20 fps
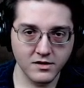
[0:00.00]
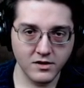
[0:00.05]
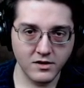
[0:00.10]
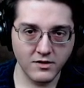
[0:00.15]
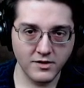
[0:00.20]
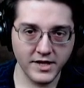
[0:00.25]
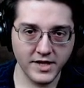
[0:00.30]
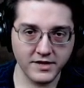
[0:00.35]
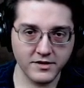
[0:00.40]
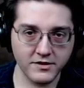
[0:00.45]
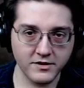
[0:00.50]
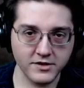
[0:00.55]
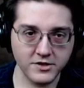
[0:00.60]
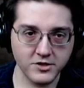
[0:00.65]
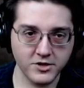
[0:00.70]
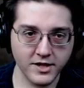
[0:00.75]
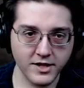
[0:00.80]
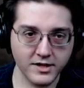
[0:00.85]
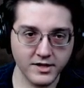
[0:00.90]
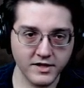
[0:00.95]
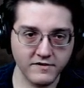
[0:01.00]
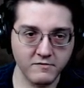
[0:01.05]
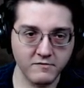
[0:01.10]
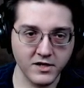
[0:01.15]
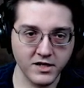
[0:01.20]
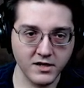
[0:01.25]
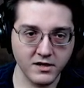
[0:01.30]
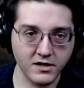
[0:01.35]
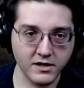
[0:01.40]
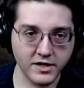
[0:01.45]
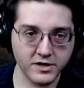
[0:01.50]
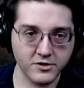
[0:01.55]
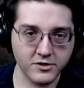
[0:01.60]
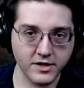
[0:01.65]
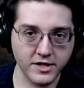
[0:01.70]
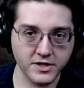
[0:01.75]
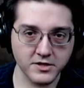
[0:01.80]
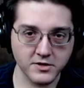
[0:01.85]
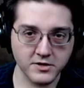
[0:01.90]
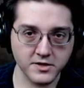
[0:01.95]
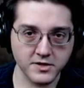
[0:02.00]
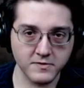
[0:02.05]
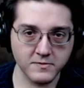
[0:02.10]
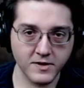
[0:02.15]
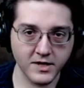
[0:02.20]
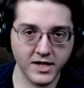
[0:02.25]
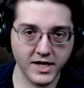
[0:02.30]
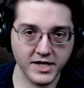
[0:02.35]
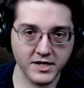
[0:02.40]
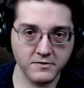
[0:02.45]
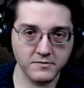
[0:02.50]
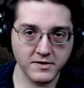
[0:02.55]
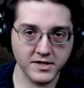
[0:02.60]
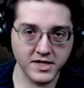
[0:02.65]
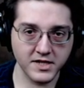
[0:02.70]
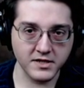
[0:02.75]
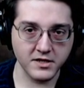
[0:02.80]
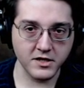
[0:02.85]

Oh yeah, they're going to try to give me electrolyzers as well. I don't need